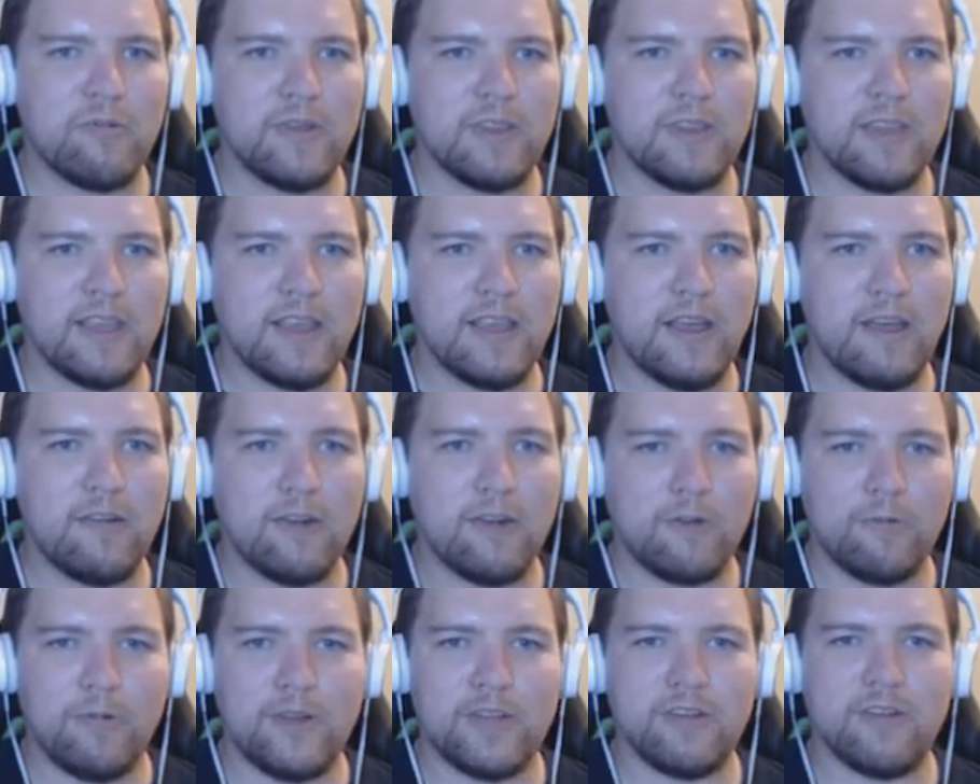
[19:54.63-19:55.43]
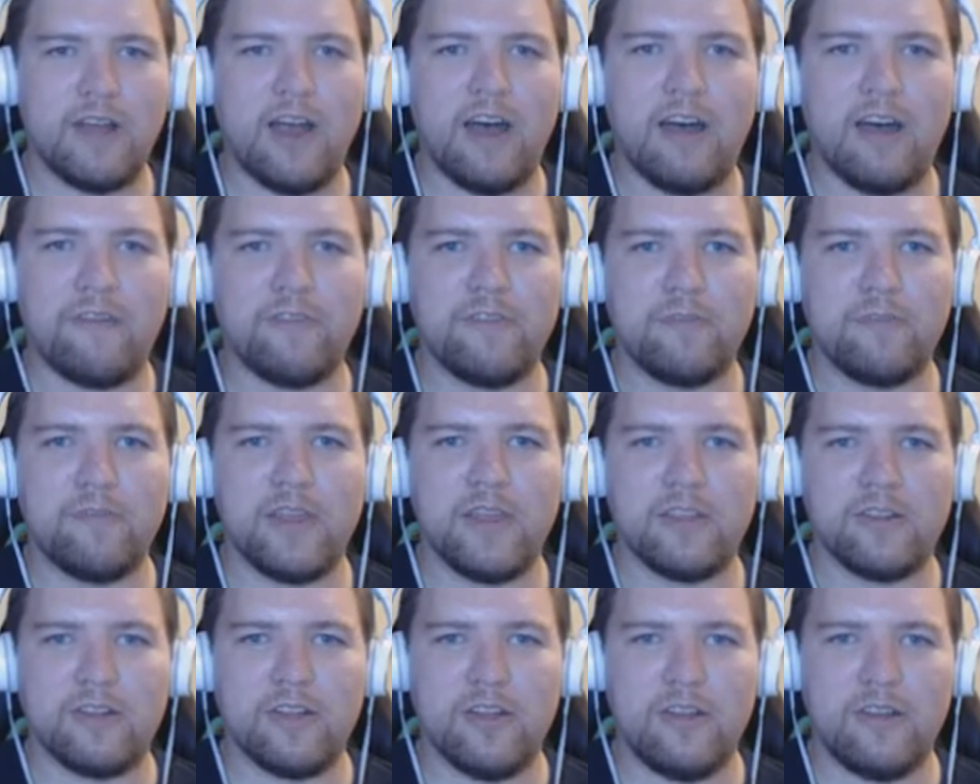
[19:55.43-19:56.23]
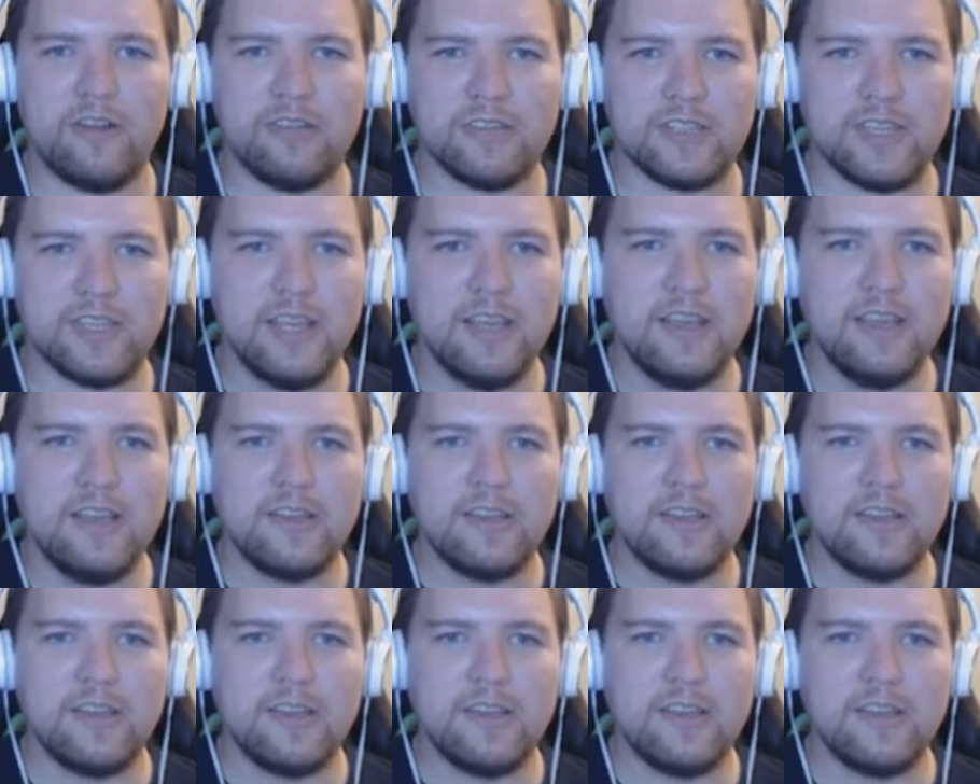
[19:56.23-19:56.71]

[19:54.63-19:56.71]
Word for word: when the or when your awful mother calls.